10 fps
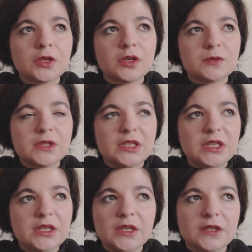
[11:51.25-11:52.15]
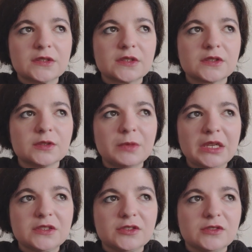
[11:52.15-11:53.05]
over the years some
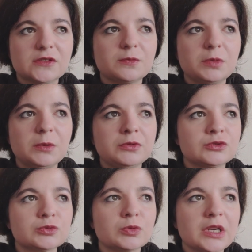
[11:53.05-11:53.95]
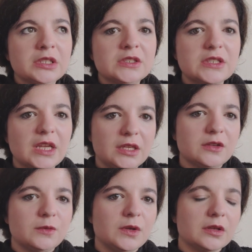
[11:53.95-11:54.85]
attitudes of people trying to take
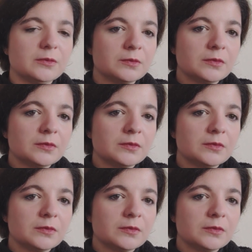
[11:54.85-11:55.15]
over